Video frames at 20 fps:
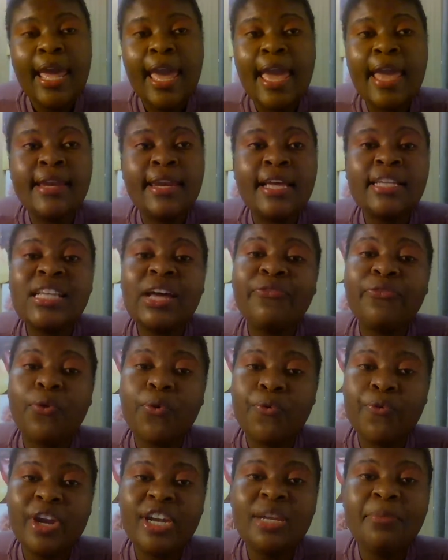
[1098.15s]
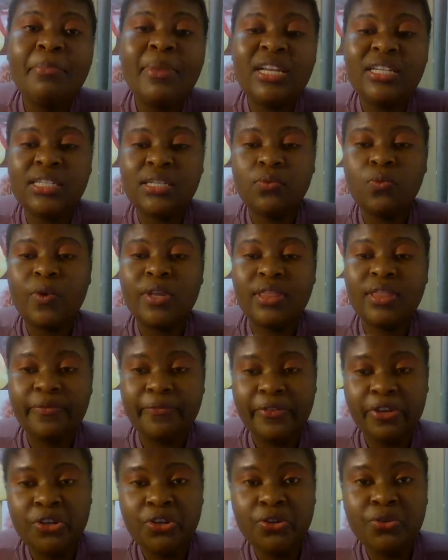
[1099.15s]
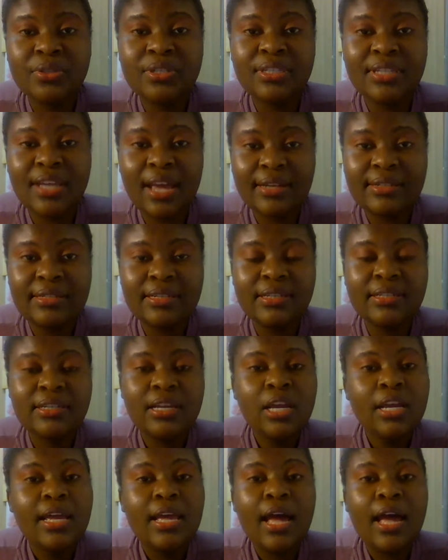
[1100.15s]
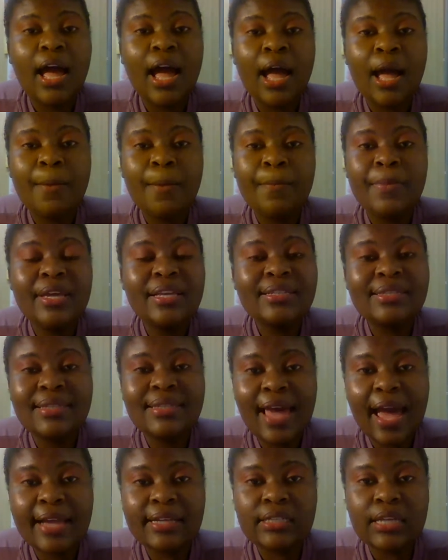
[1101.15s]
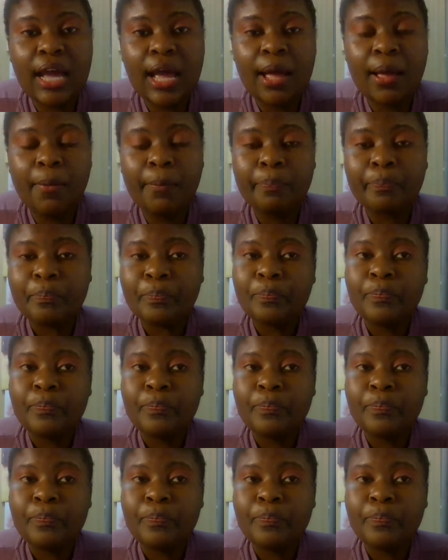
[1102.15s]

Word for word: And as I've already mentioned when the video started, uh, is that um,